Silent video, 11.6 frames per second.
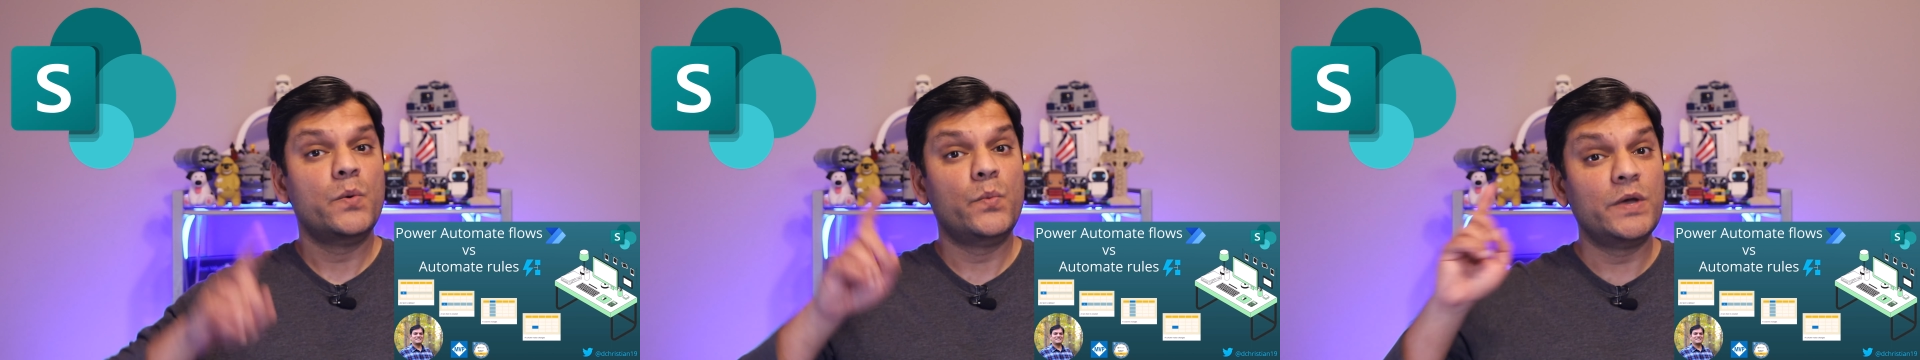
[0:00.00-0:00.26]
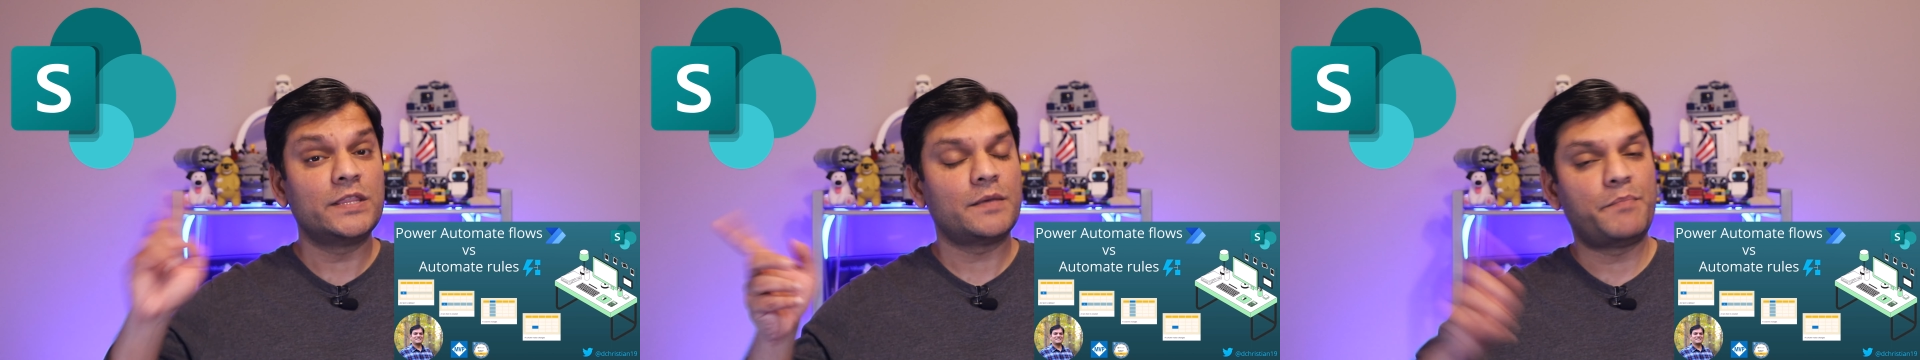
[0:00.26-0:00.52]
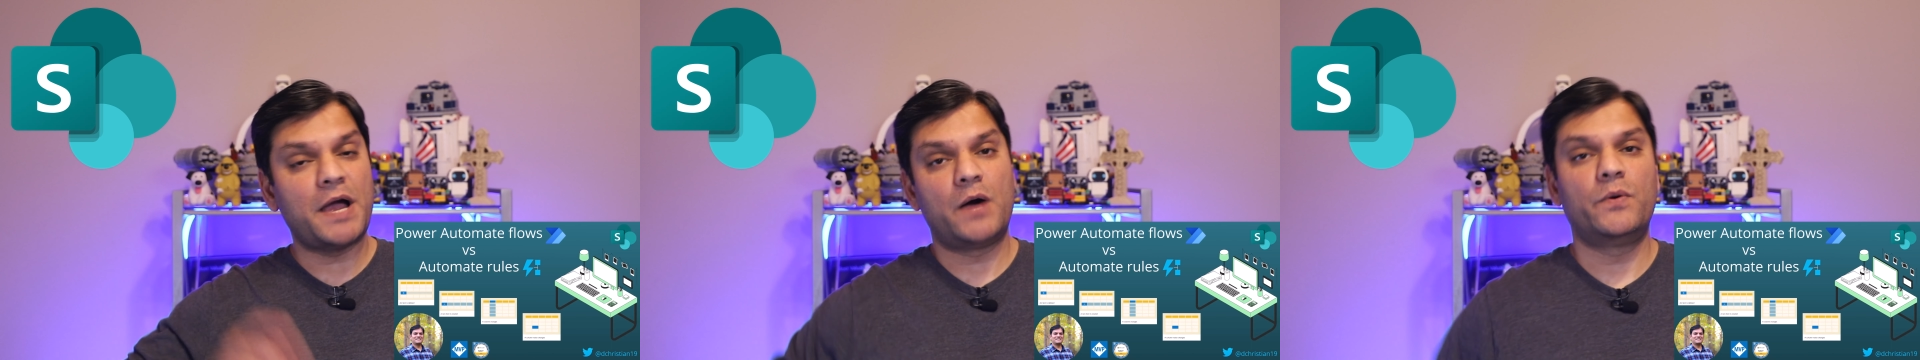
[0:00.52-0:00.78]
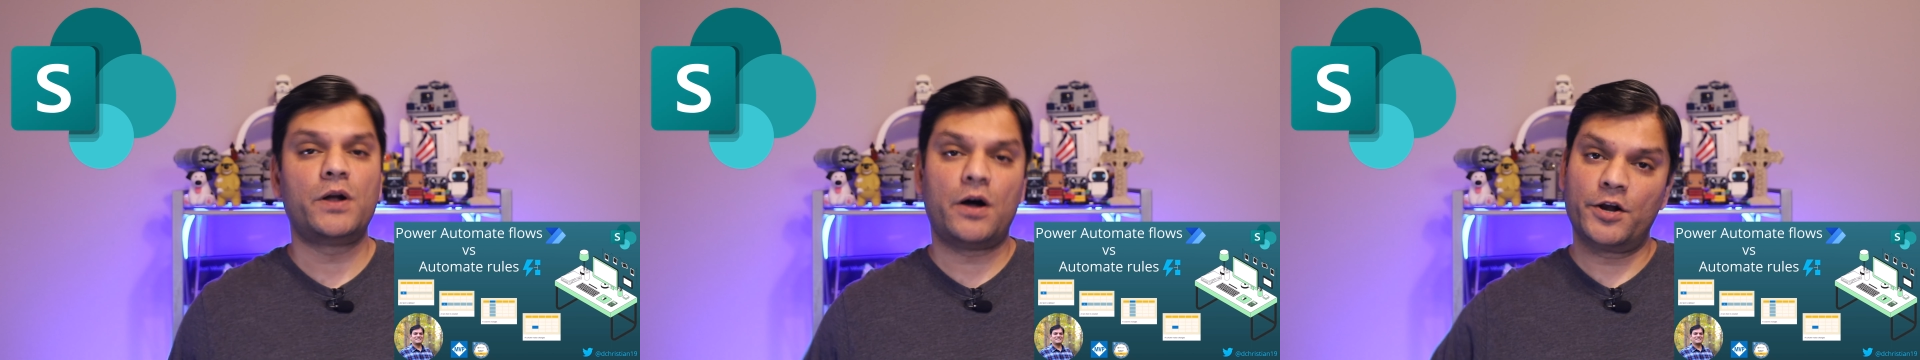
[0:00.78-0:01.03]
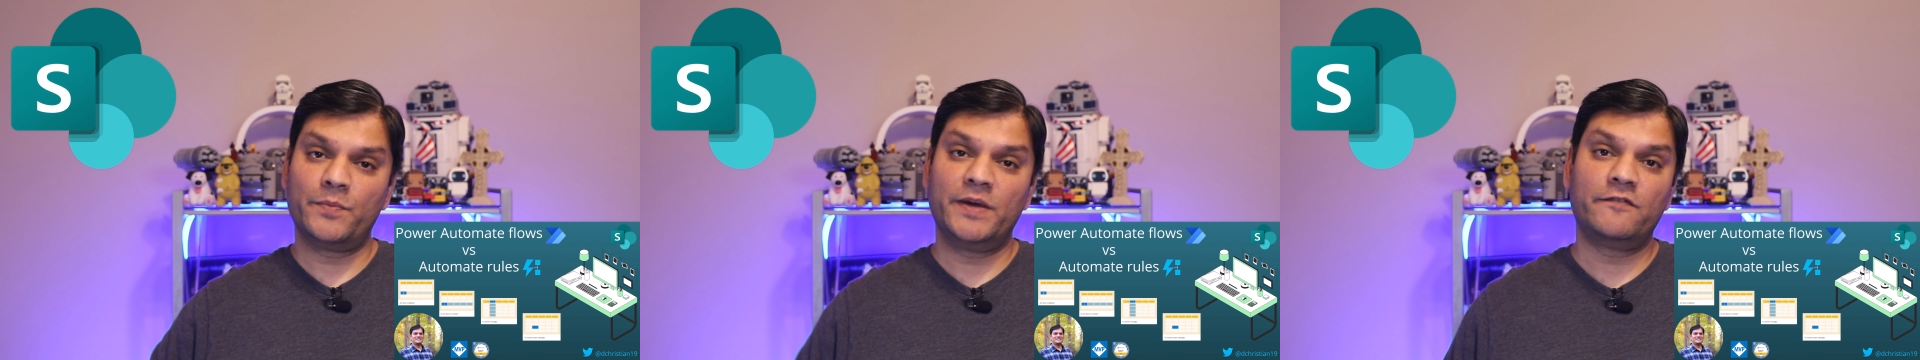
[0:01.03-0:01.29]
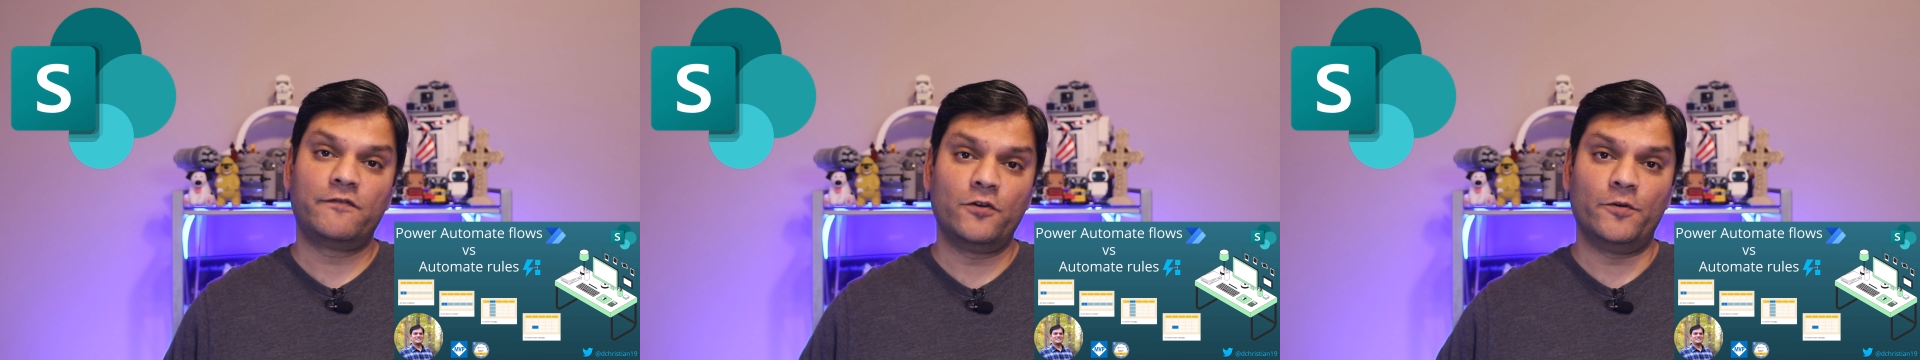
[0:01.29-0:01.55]
with Power
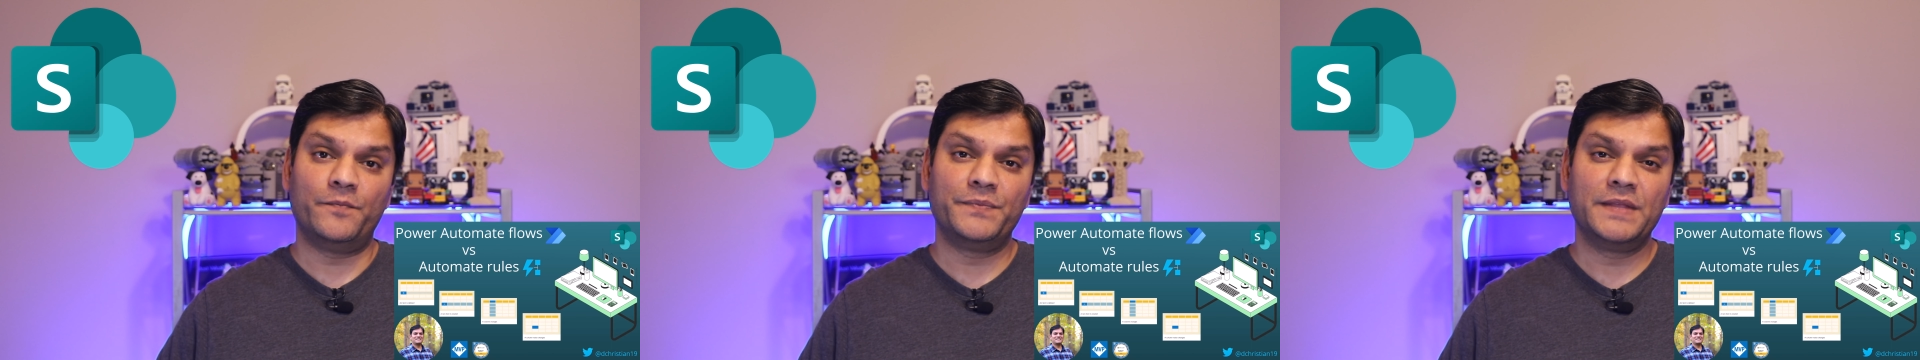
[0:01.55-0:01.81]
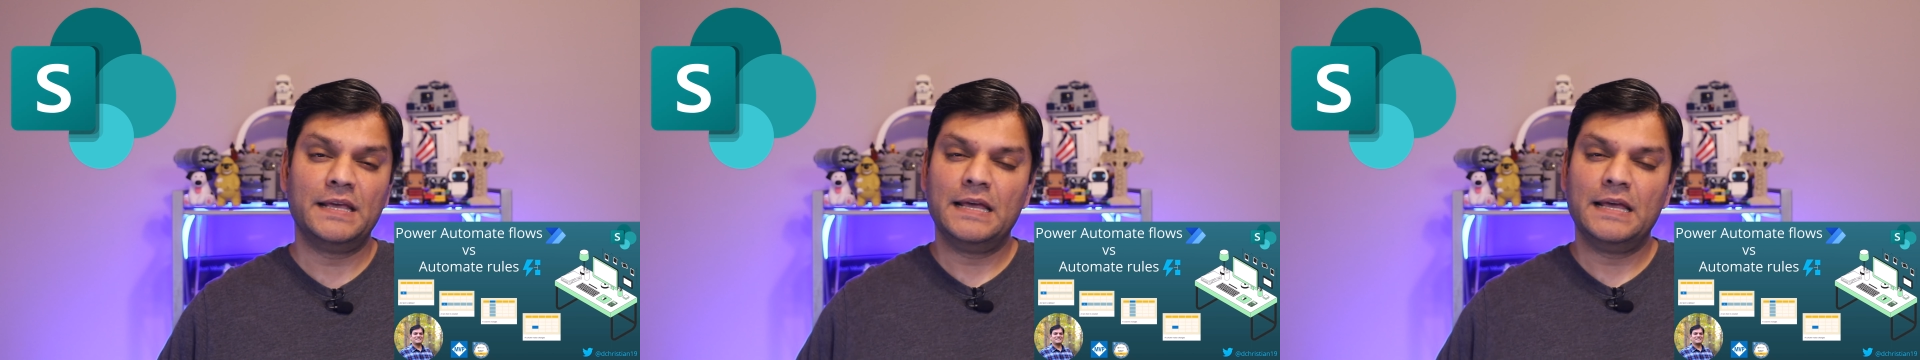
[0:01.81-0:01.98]
Automate Flow.